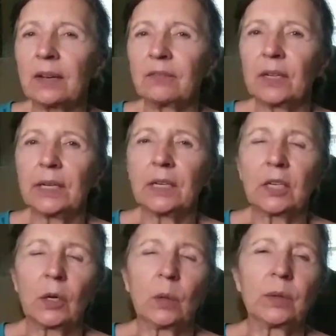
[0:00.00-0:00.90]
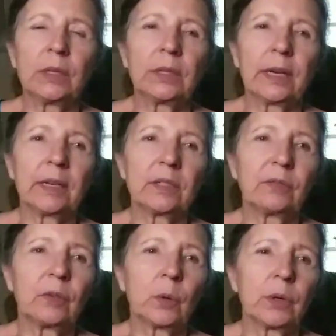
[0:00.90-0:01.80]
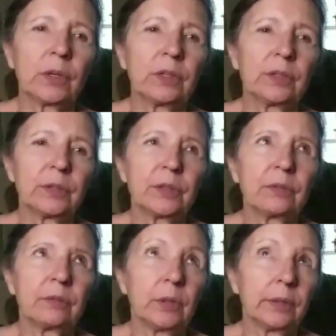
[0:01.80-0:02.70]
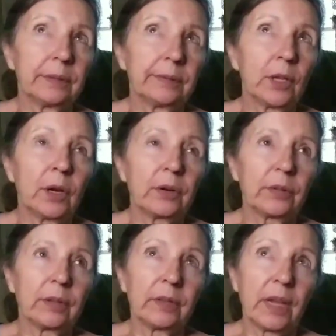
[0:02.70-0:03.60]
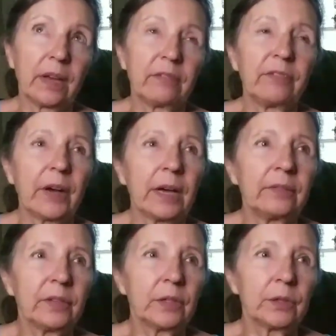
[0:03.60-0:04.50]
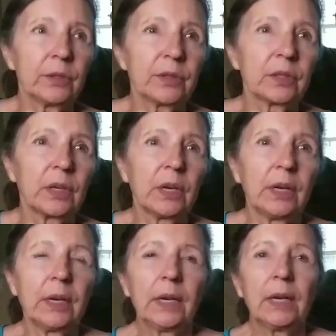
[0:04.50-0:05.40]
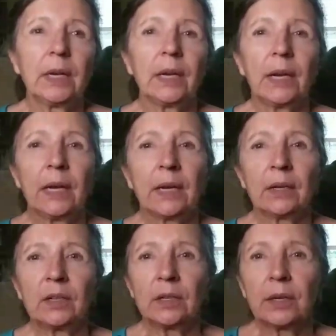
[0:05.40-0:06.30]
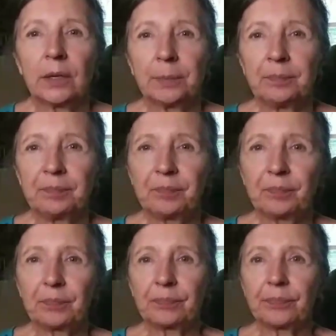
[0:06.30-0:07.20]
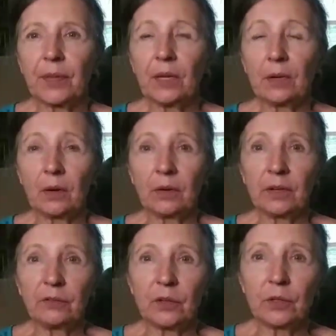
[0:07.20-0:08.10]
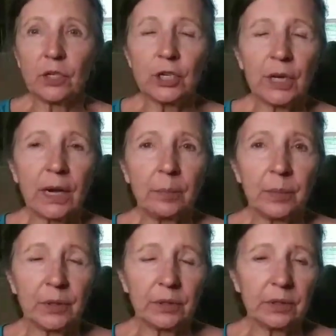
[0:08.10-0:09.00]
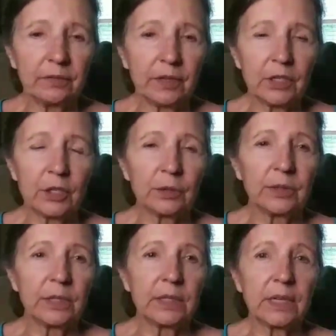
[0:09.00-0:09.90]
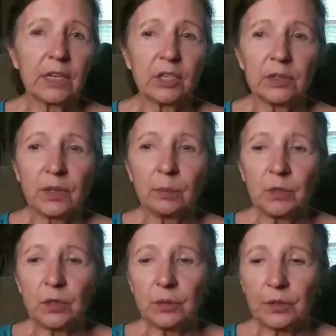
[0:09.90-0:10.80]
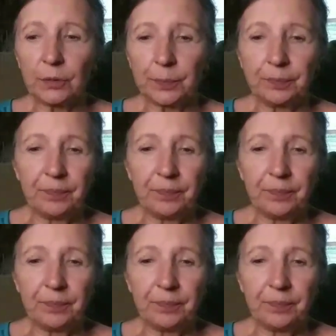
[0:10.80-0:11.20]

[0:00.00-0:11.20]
I've let it go the last four years. No, longer than that, five years. And, um, you know, if you're a shopper, eventually it catches up to you.